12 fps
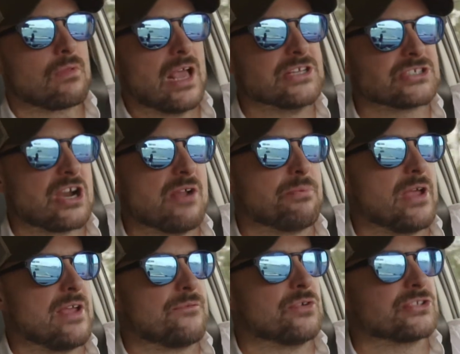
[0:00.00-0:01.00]
and started
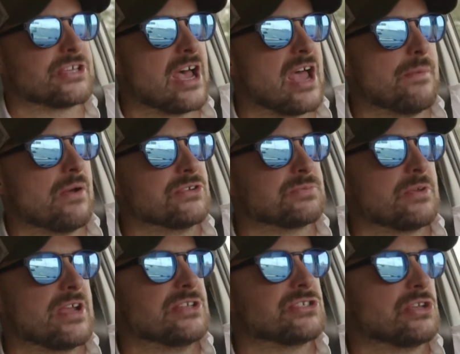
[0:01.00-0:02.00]
playing full time, I was
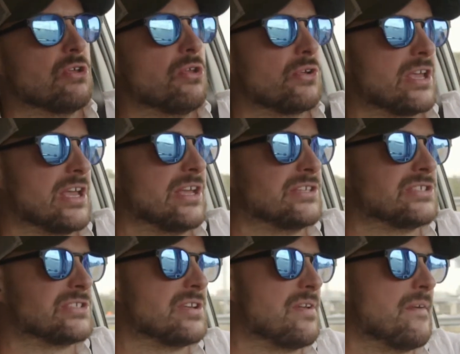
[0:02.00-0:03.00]
playing solo
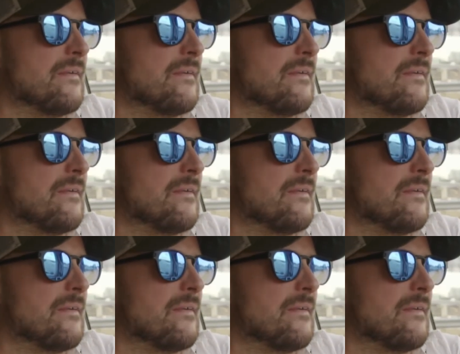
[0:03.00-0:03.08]
gigs